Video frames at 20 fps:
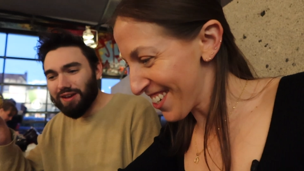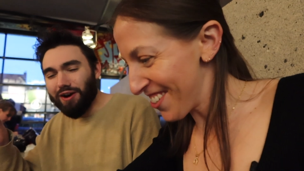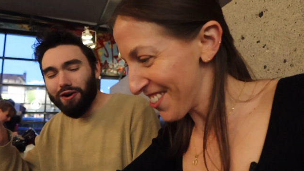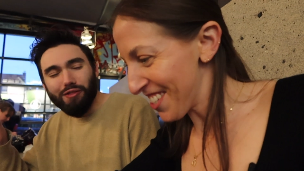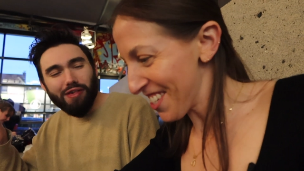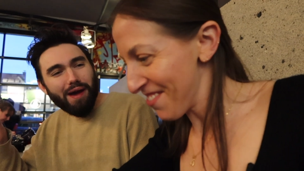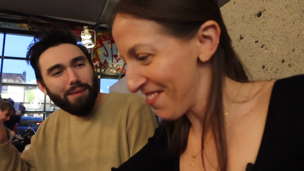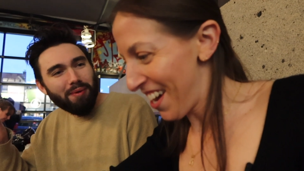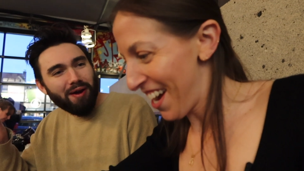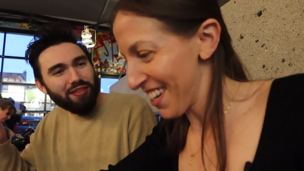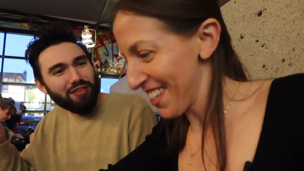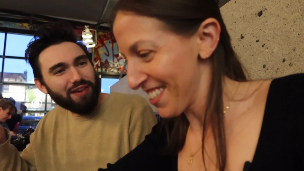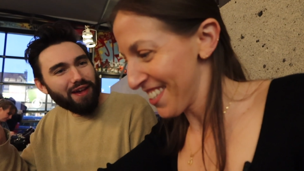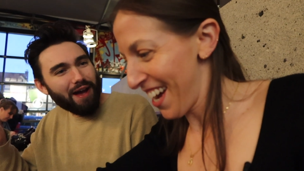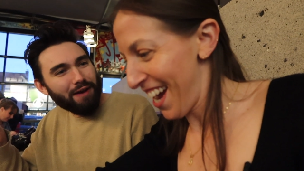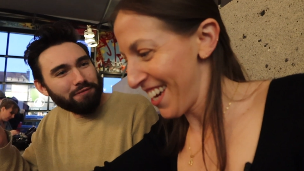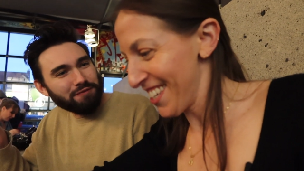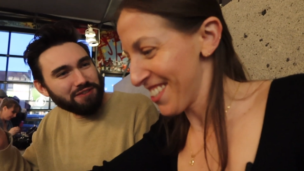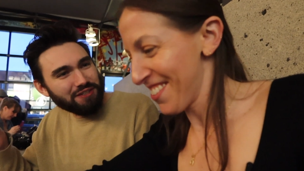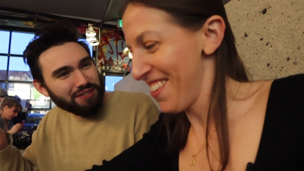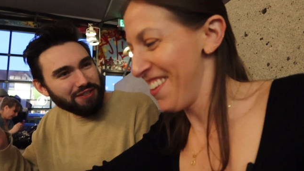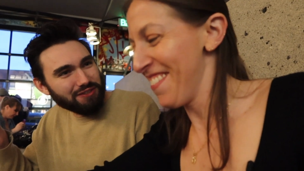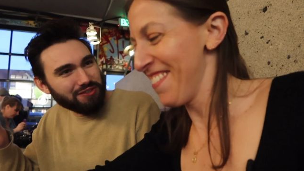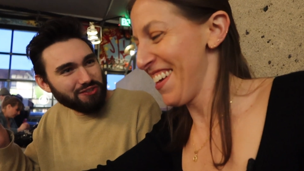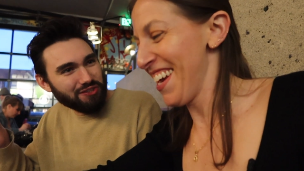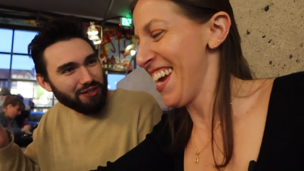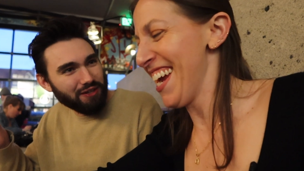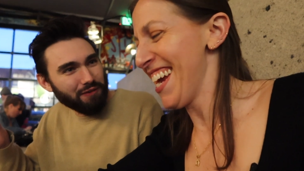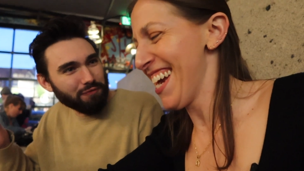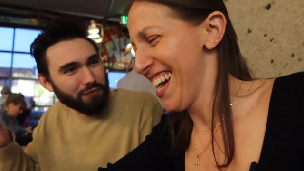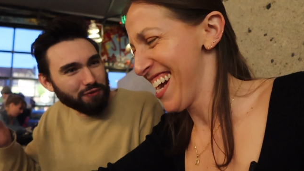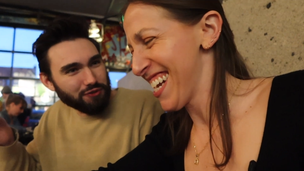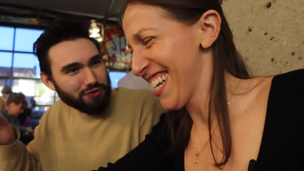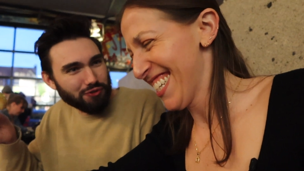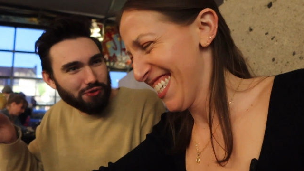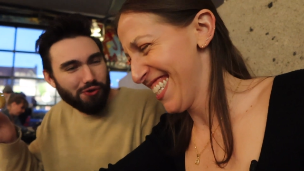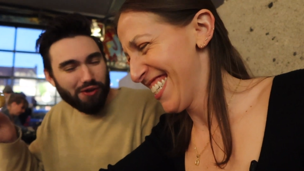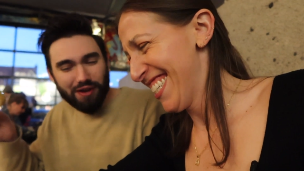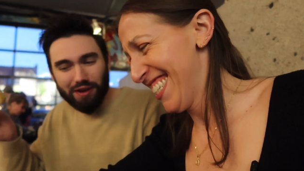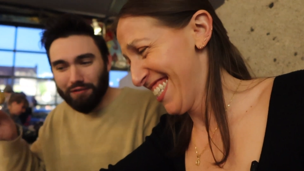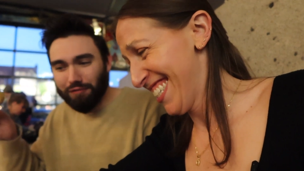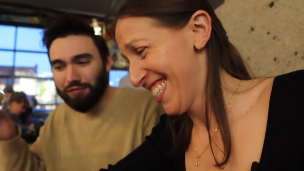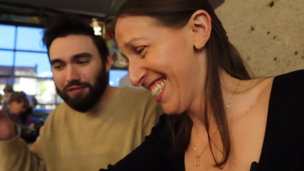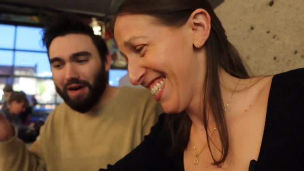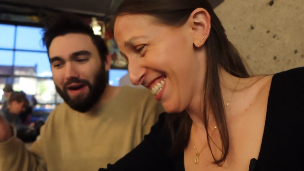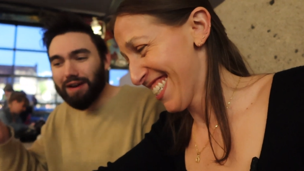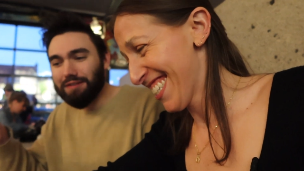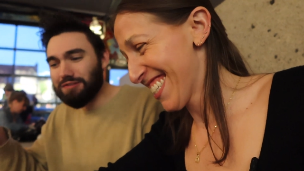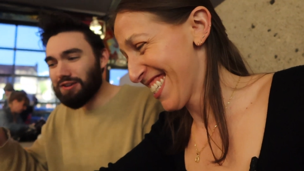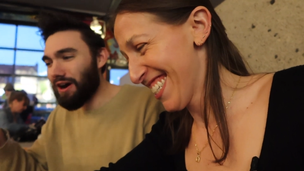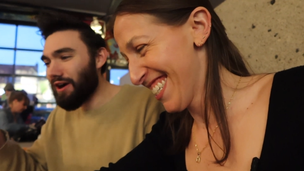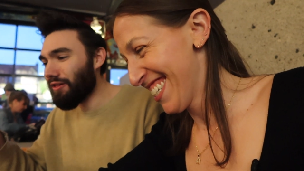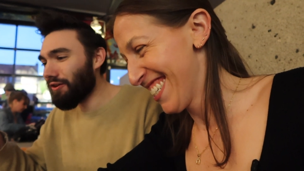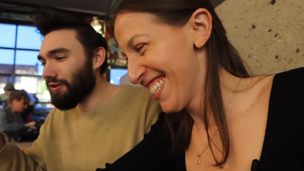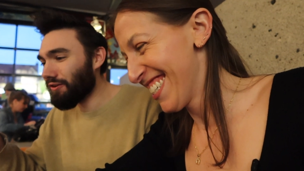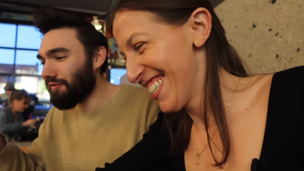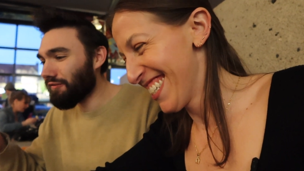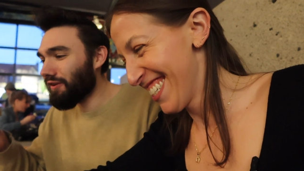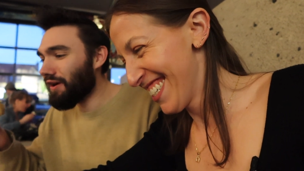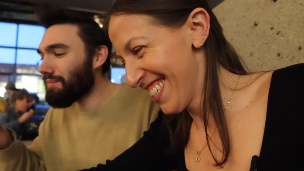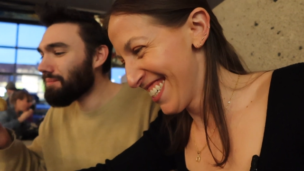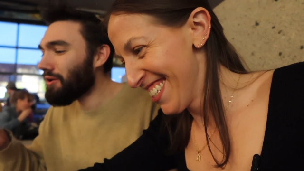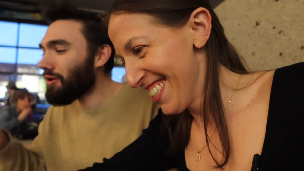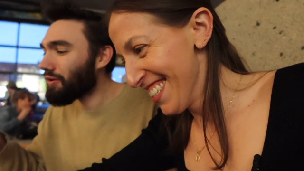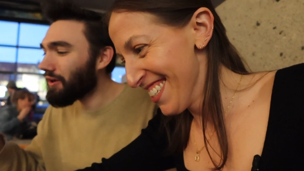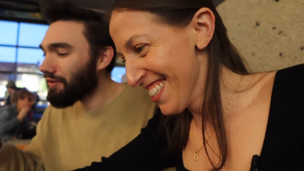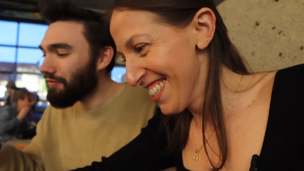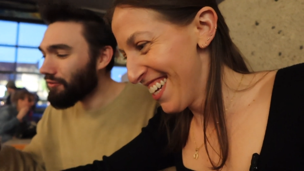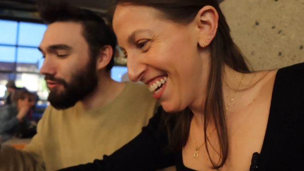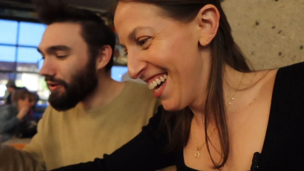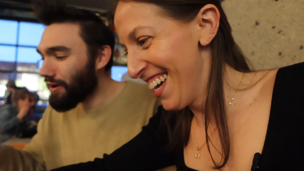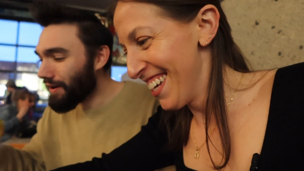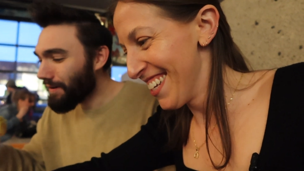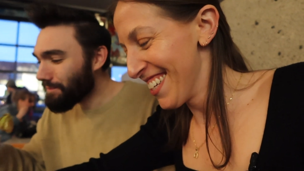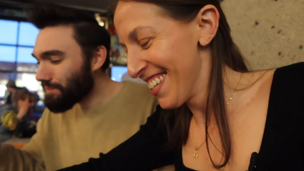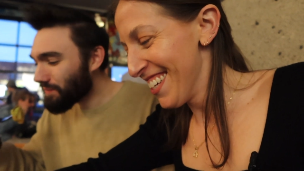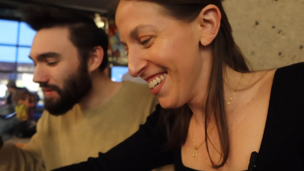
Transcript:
Speaker 1: yelled at by the F T C for doing a five dollar Venmo giveaway?